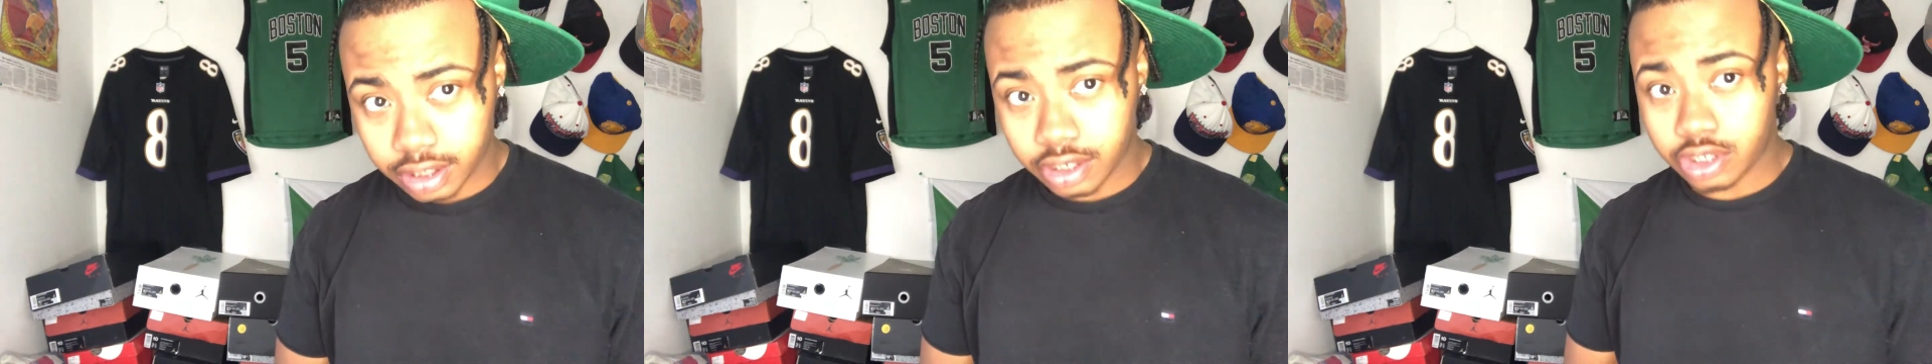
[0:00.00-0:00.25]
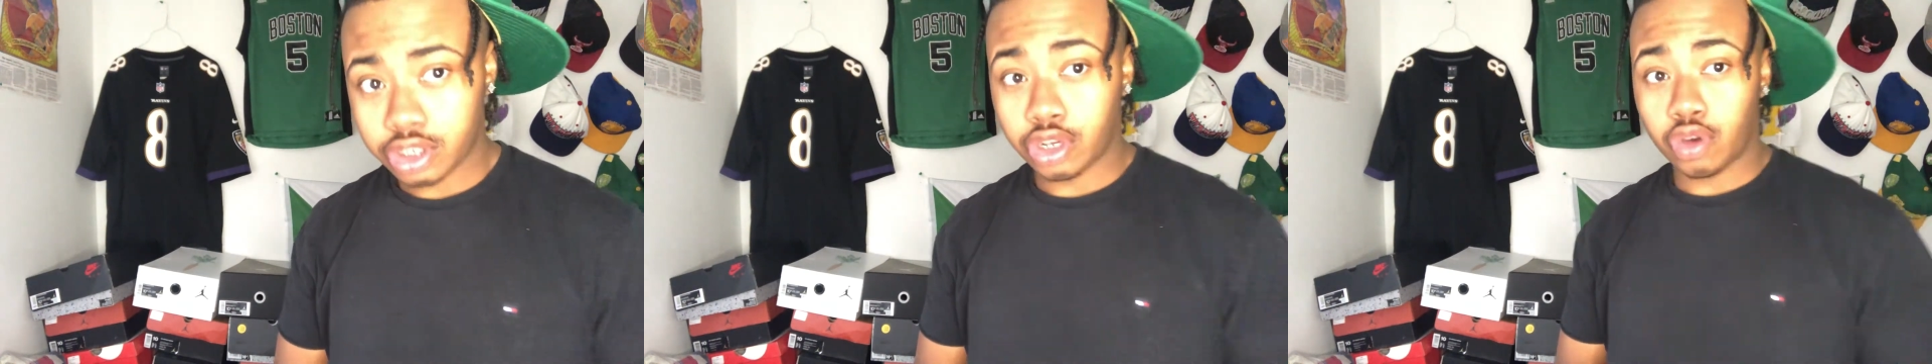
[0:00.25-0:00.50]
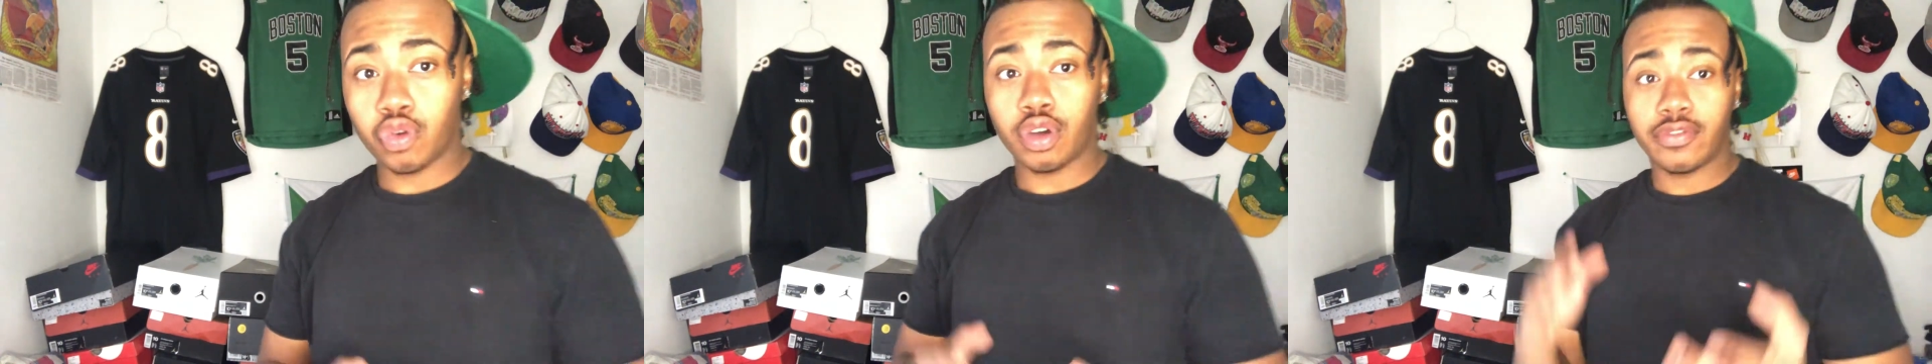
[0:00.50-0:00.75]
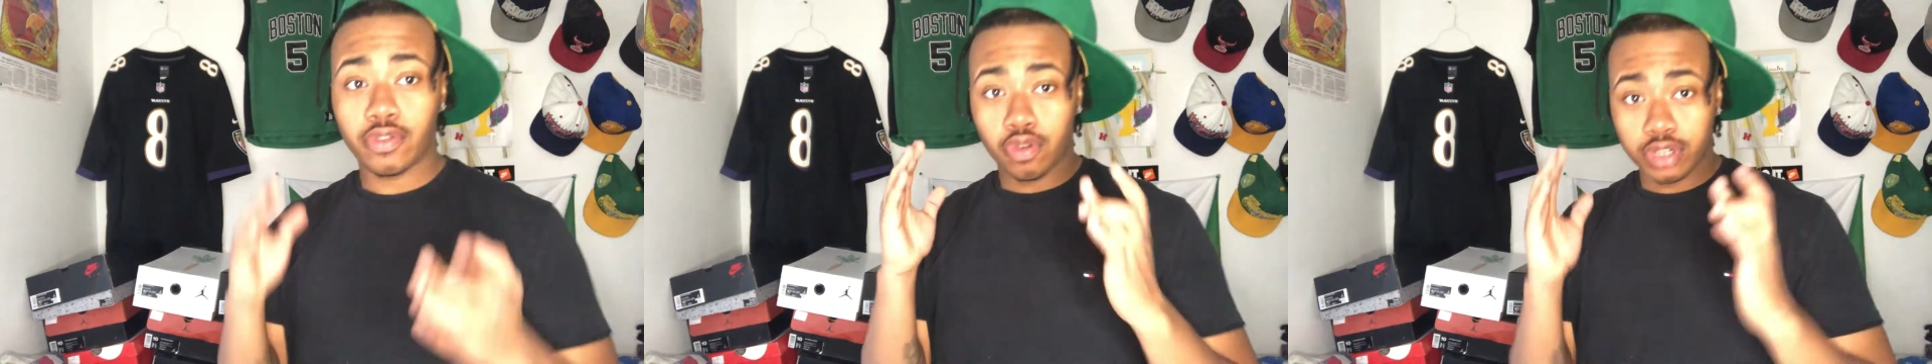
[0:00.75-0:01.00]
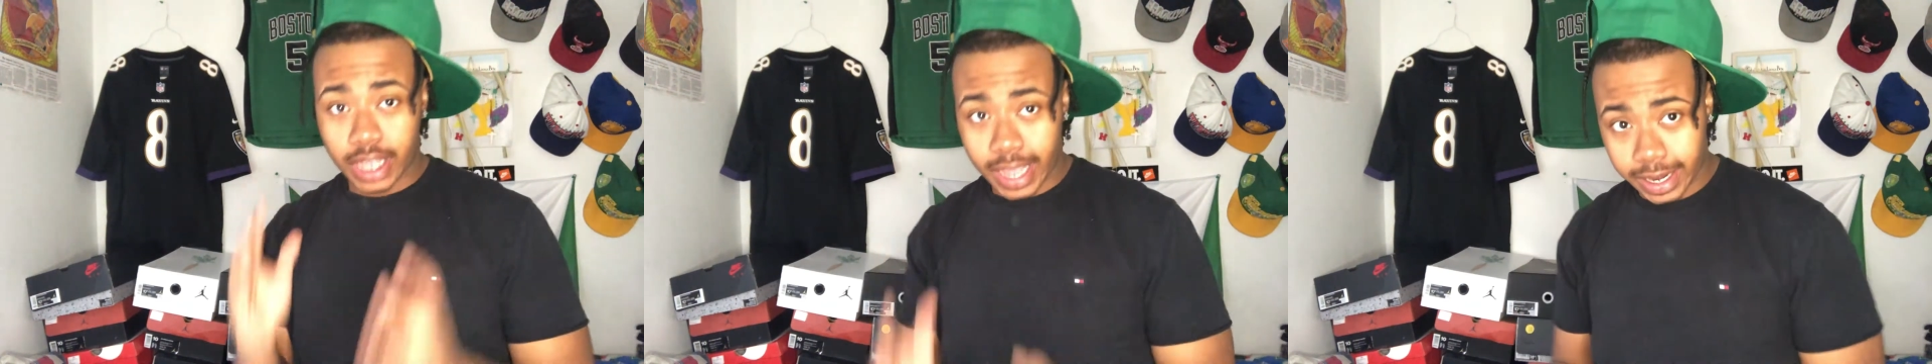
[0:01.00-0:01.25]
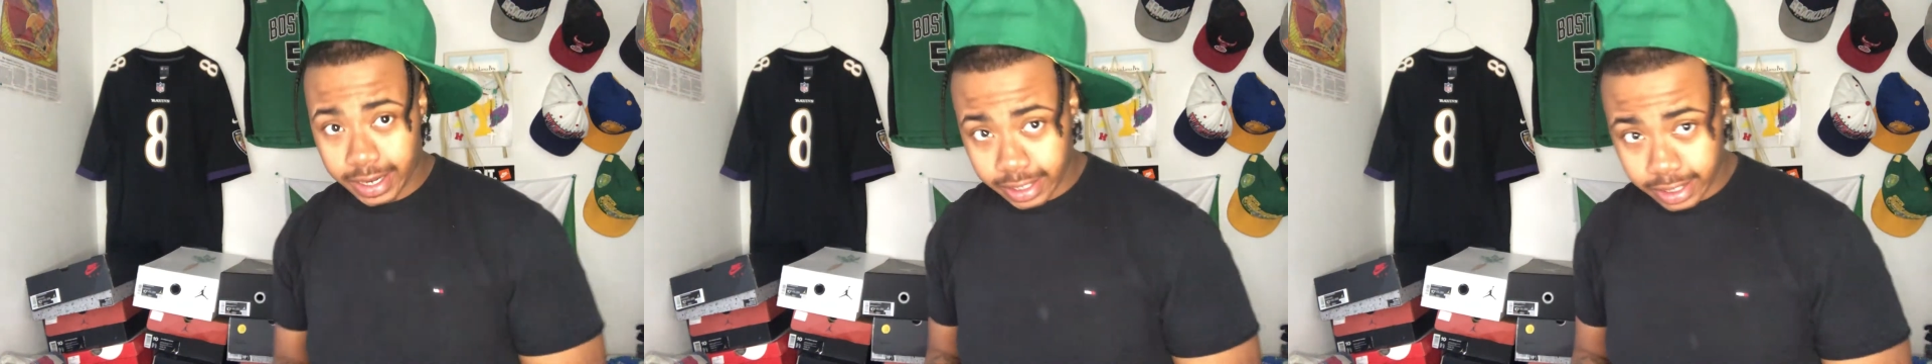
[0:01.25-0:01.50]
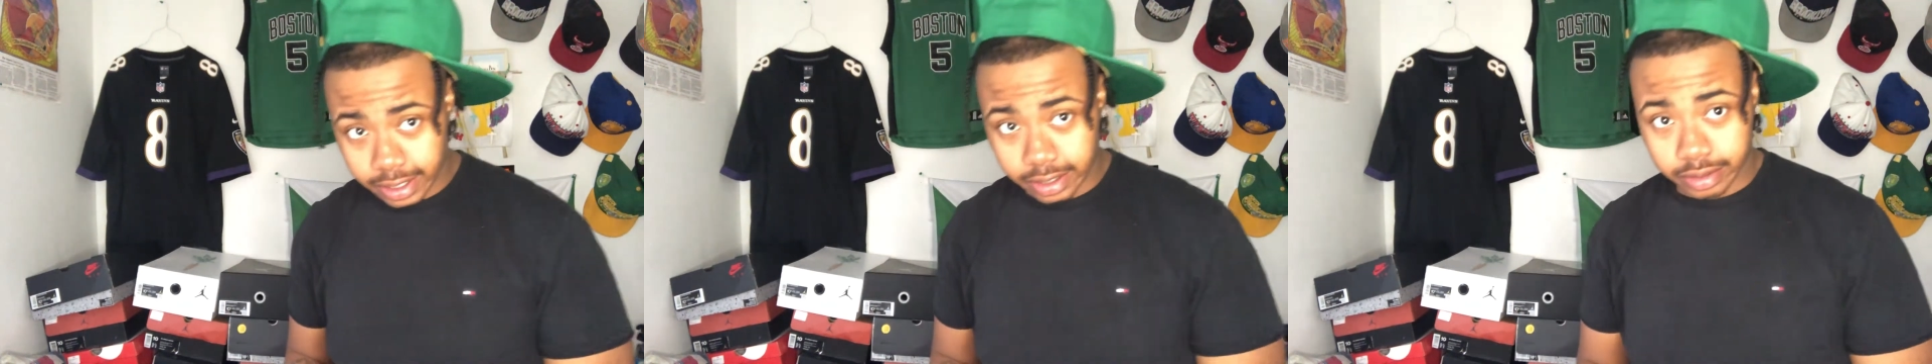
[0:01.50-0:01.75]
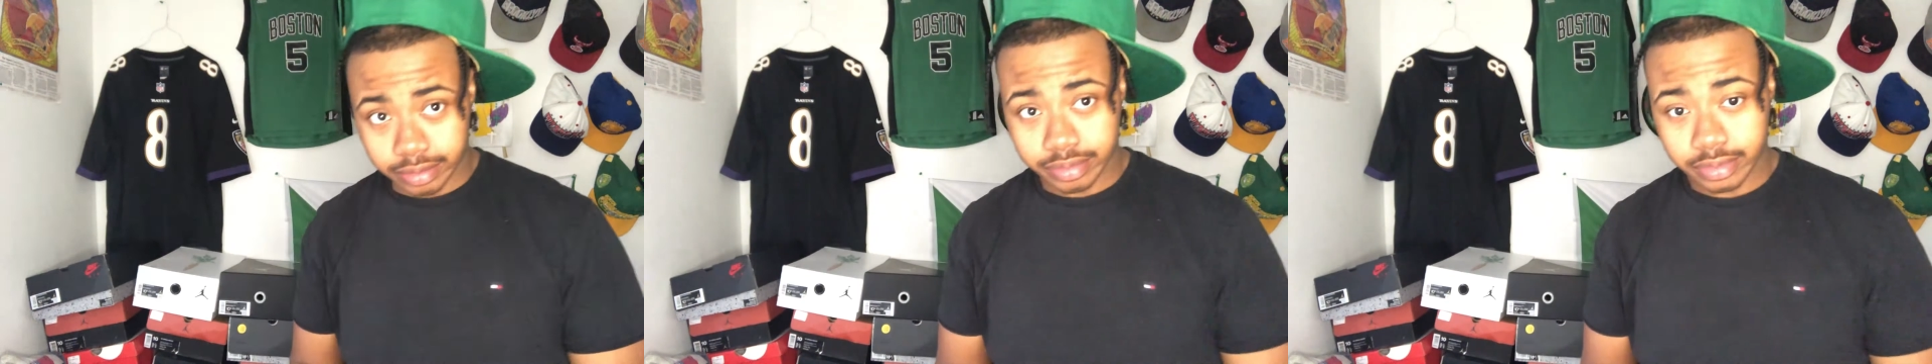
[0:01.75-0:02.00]
So, of course, I had to get
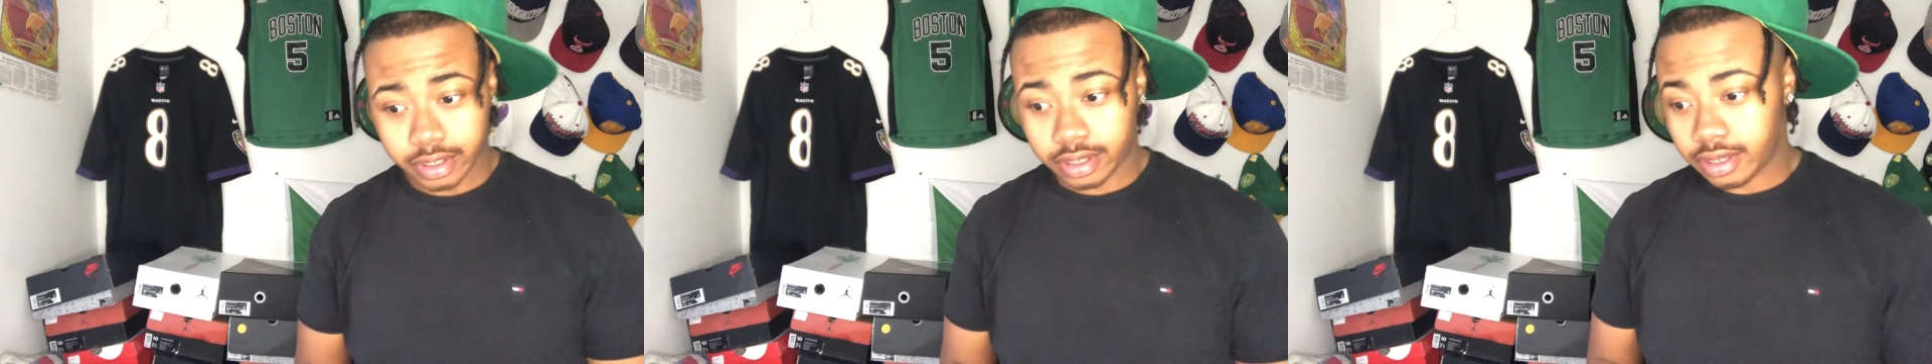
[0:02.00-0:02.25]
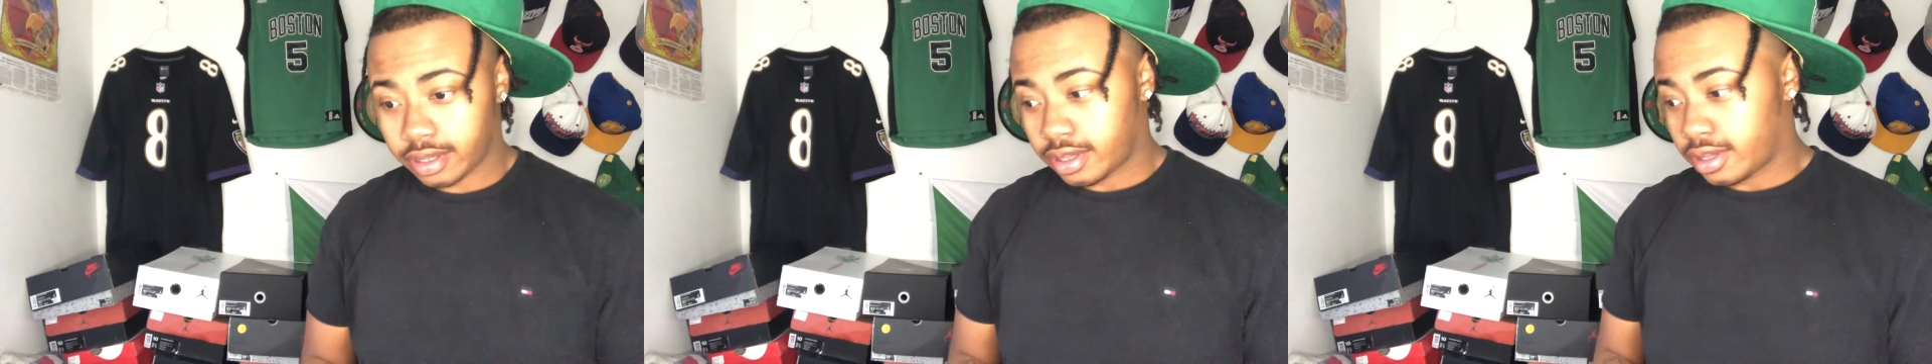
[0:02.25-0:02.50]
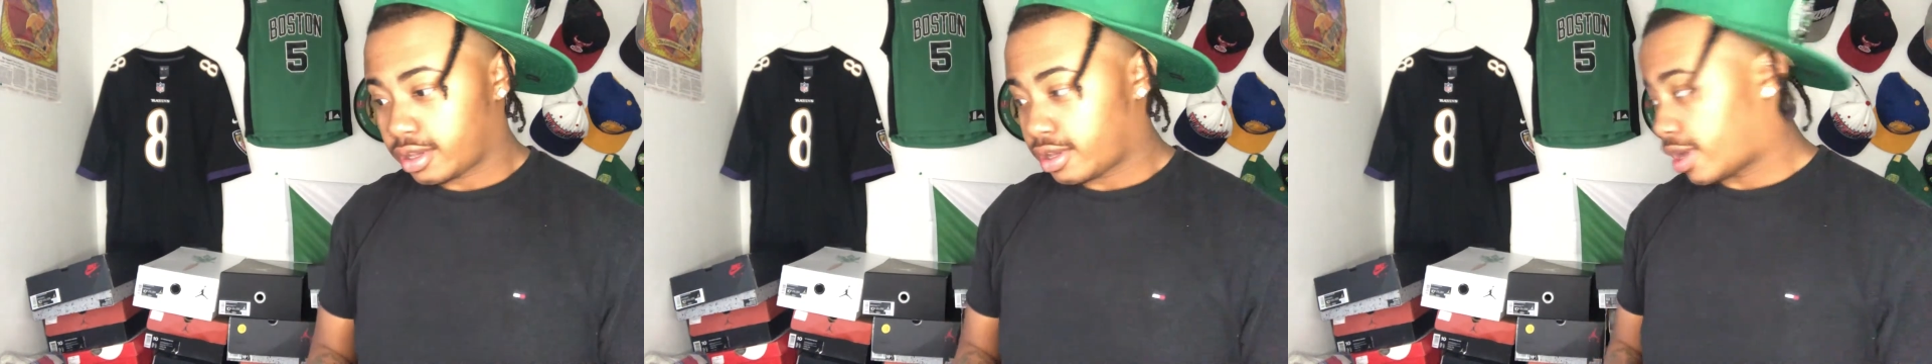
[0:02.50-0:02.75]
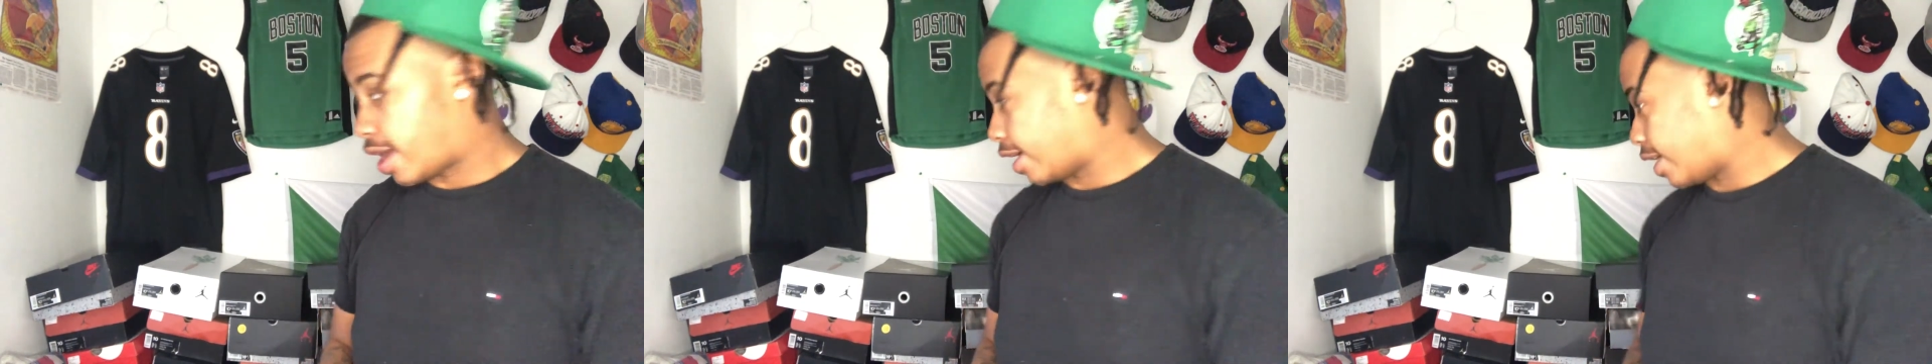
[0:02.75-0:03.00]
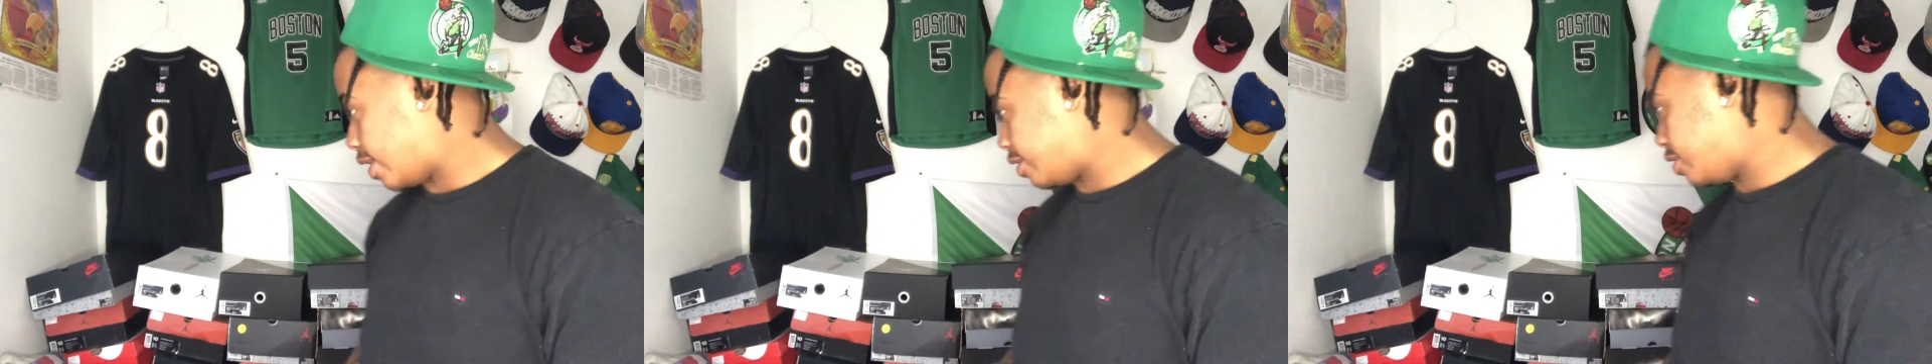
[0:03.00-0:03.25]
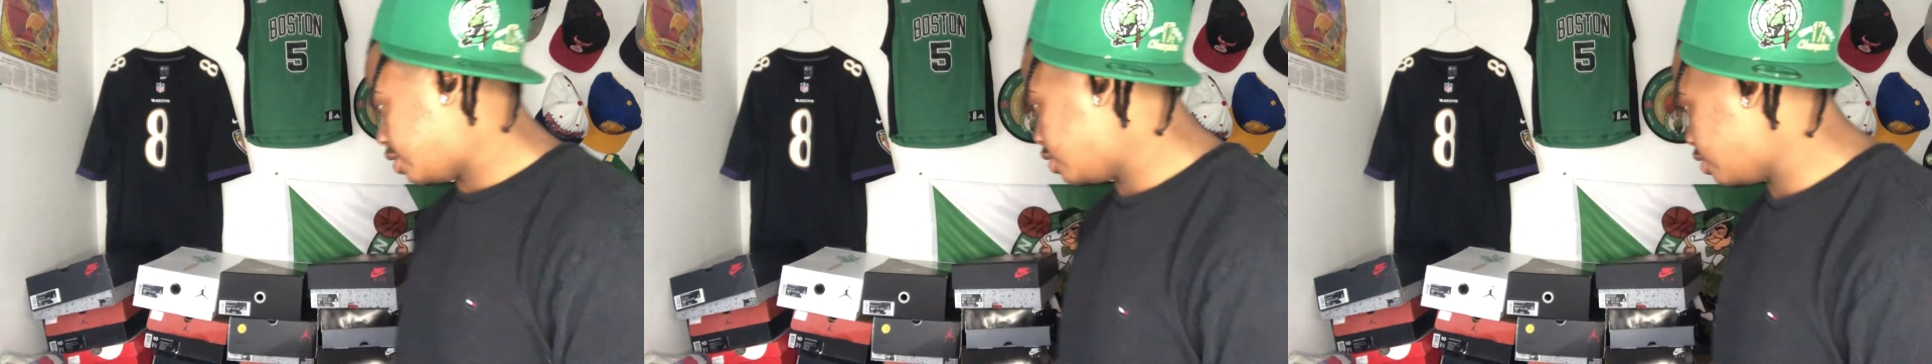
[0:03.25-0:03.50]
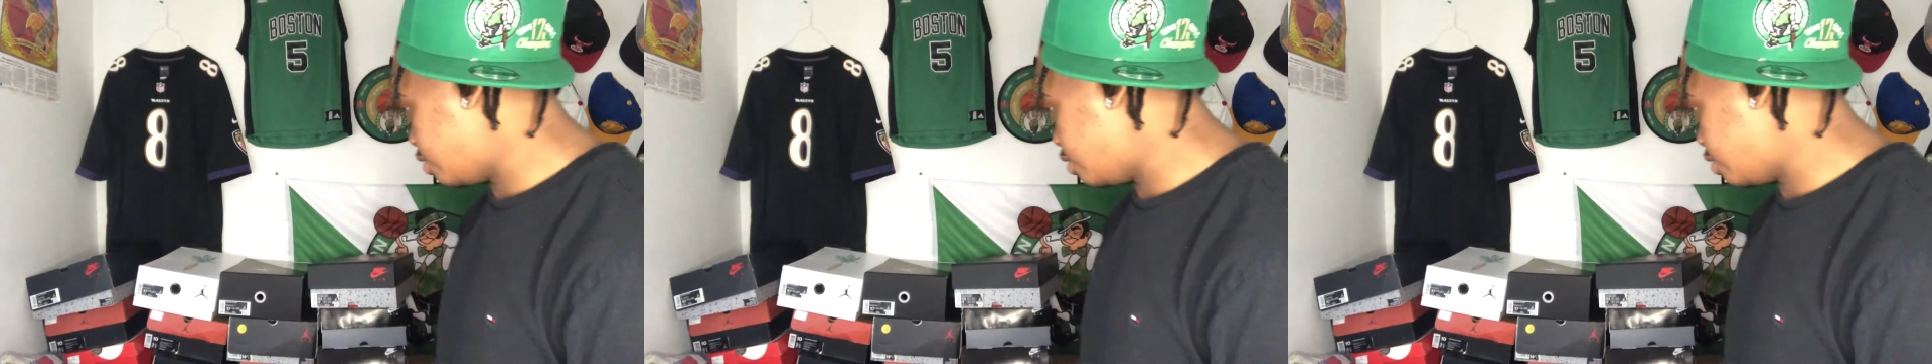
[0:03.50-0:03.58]
them. I got the...